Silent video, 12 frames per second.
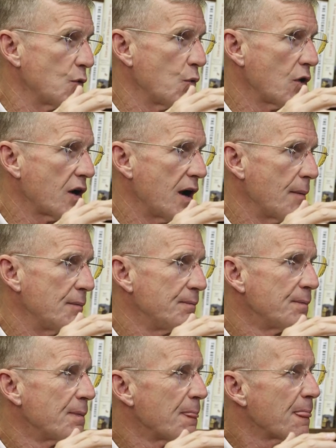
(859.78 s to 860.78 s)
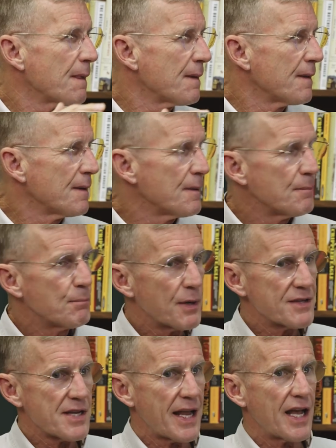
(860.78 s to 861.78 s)
to work up. But
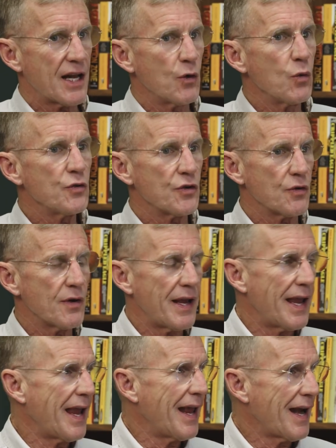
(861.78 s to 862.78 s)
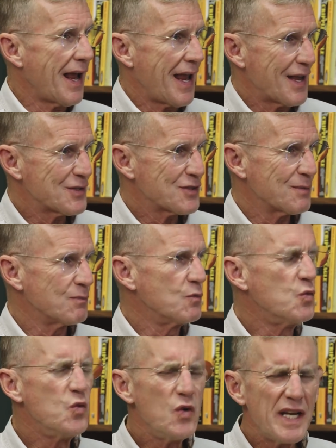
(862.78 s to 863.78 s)
as I got older, and I had
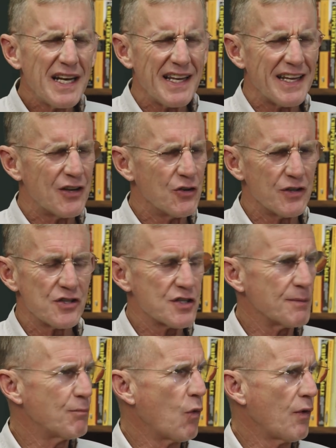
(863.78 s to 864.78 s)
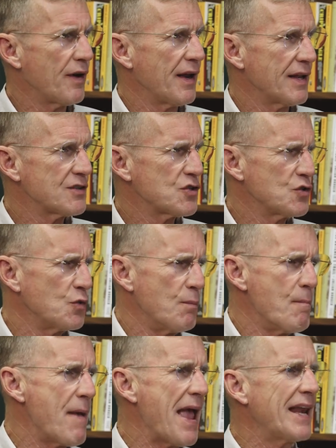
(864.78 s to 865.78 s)
some really good subordinates who
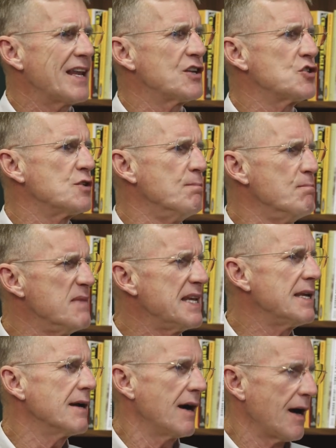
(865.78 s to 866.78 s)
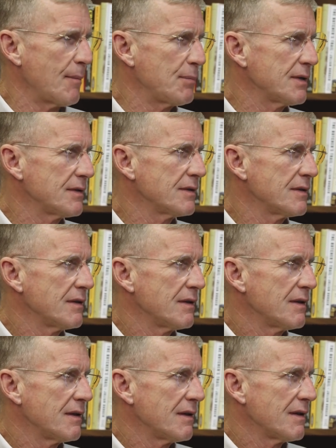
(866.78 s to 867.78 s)
managed me up,
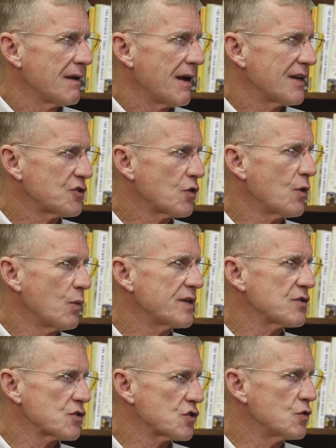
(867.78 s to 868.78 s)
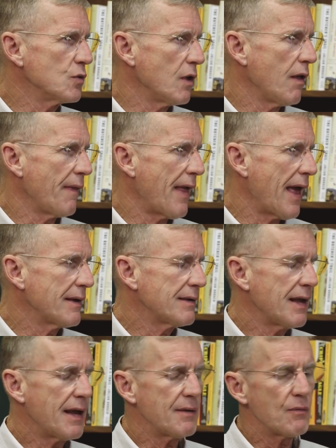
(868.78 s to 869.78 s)
I sort of went to school on that.
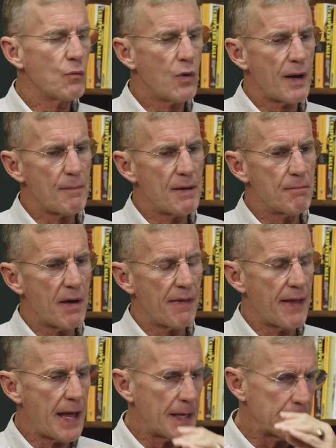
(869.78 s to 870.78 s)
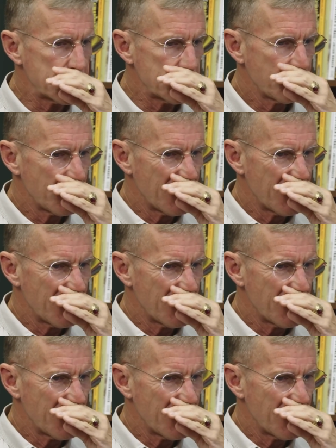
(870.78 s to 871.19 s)
And what I mean by that is,